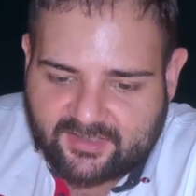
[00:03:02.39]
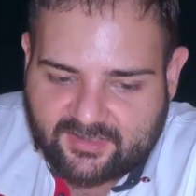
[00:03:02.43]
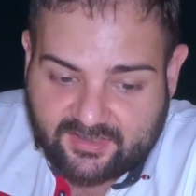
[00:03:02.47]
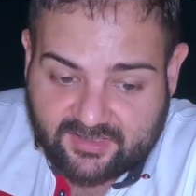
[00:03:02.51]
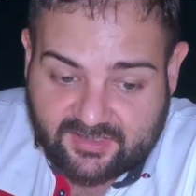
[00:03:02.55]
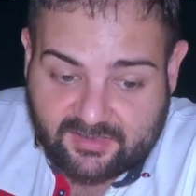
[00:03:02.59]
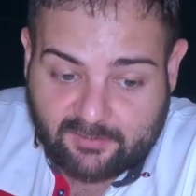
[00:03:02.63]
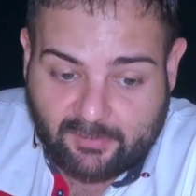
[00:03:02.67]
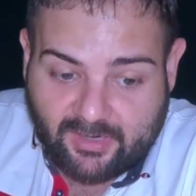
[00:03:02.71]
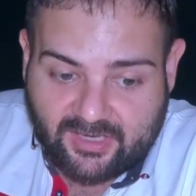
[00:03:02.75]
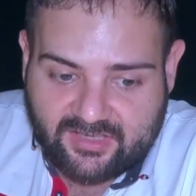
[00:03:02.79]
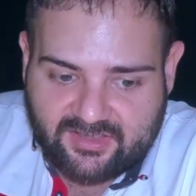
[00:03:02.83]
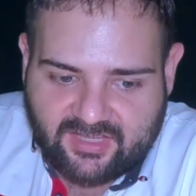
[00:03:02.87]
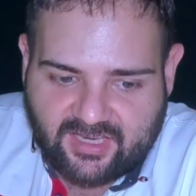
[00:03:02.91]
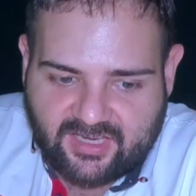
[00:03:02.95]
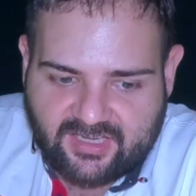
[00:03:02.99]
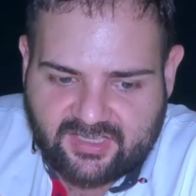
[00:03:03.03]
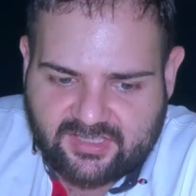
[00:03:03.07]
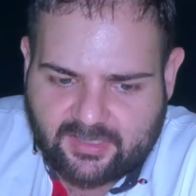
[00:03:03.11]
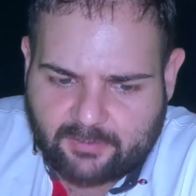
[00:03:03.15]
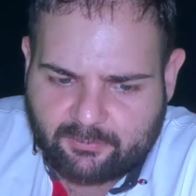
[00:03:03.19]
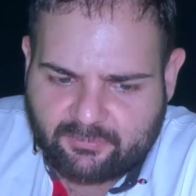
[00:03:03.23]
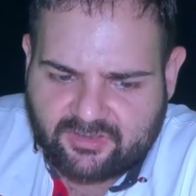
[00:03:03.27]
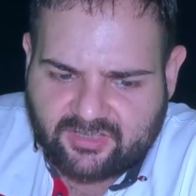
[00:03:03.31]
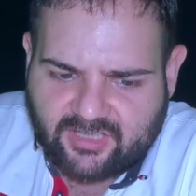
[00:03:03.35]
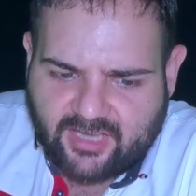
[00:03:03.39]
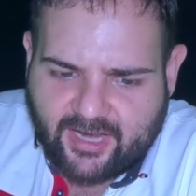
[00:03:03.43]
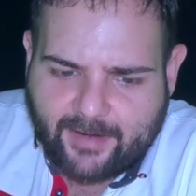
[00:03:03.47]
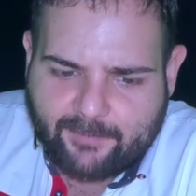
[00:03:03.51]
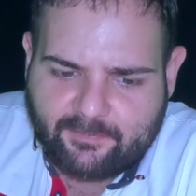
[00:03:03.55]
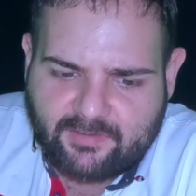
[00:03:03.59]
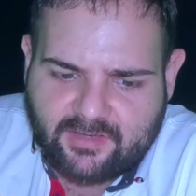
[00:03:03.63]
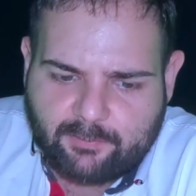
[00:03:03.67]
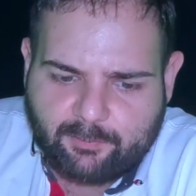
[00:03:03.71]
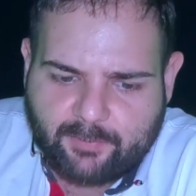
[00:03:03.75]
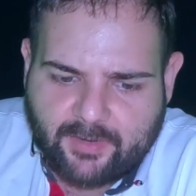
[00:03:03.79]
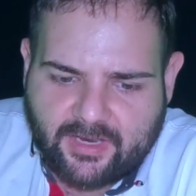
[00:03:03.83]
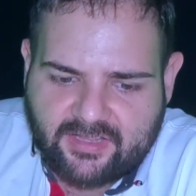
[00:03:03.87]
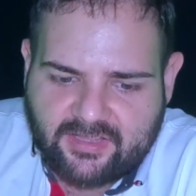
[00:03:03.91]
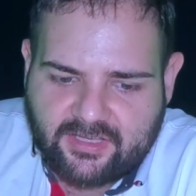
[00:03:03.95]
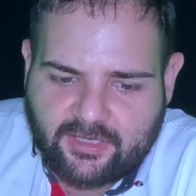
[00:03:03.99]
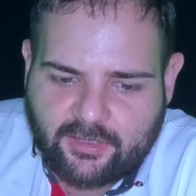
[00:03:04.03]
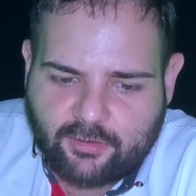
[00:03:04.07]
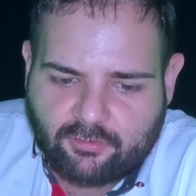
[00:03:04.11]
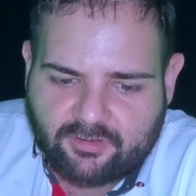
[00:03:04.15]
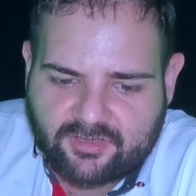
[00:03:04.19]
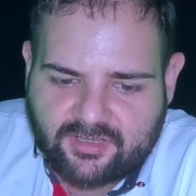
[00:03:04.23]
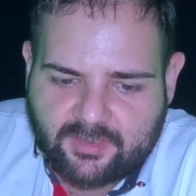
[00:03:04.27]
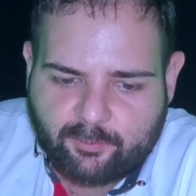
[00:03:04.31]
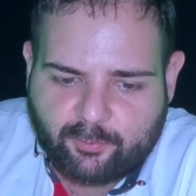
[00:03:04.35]
This may take some time
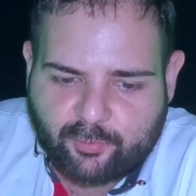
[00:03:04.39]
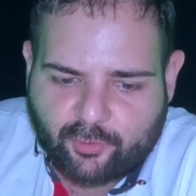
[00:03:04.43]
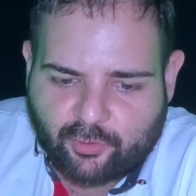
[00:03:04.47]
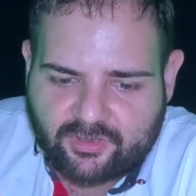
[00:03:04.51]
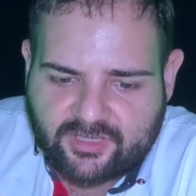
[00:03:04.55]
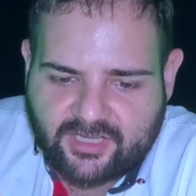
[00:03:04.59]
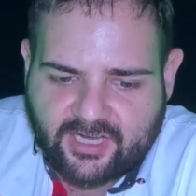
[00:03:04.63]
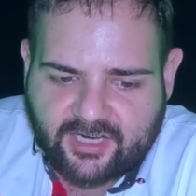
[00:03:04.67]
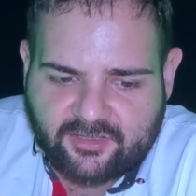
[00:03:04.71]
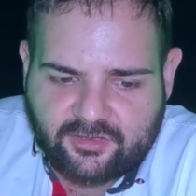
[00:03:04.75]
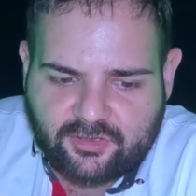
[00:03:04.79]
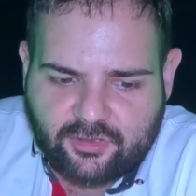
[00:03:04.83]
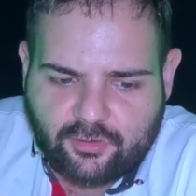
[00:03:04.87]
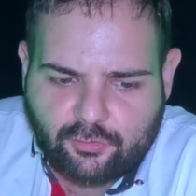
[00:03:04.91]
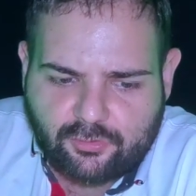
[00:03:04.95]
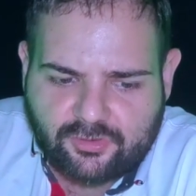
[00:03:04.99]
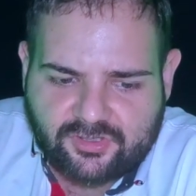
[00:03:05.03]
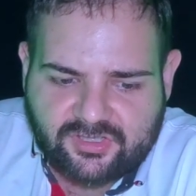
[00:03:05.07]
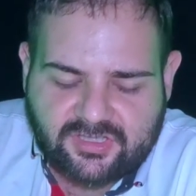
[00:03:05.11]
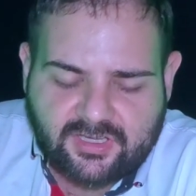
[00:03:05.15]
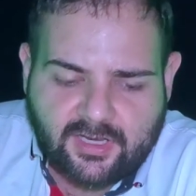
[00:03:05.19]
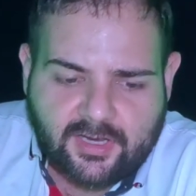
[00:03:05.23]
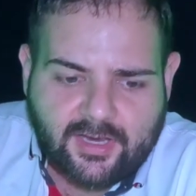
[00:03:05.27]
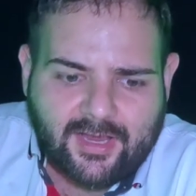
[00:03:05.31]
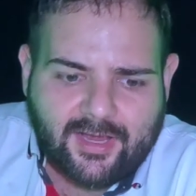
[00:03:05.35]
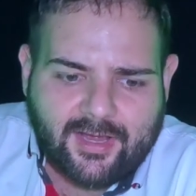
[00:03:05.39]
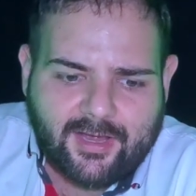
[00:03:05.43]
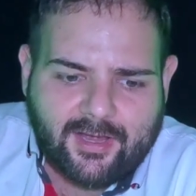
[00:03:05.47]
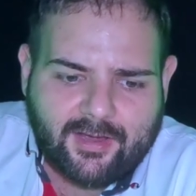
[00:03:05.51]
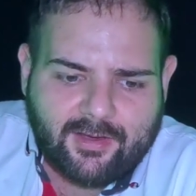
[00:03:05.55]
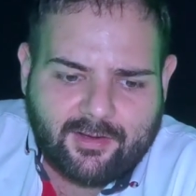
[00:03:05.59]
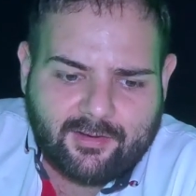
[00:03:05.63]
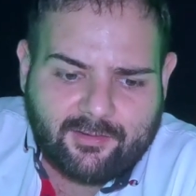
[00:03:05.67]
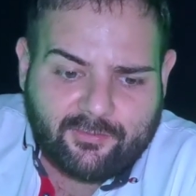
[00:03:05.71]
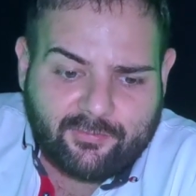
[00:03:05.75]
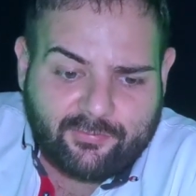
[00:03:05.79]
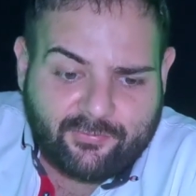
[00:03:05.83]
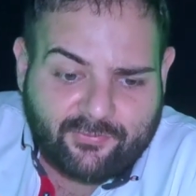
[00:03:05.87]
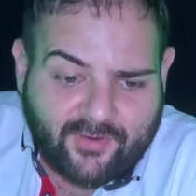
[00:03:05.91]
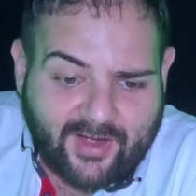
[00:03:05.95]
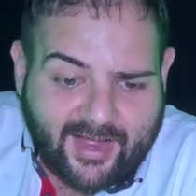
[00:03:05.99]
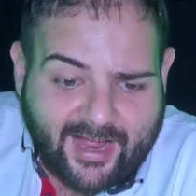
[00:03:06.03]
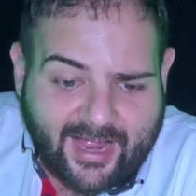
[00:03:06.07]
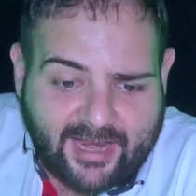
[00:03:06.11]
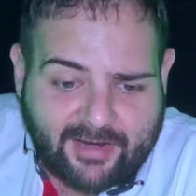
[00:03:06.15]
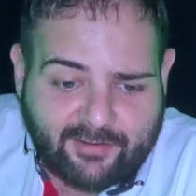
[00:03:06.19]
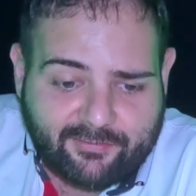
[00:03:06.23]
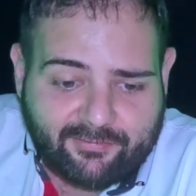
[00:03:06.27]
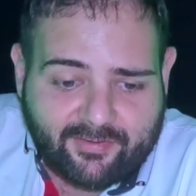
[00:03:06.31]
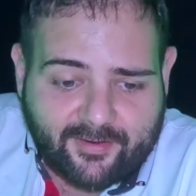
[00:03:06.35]
depending on the product used.
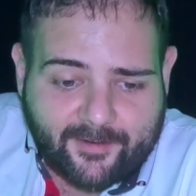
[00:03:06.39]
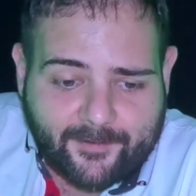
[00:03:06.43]
5.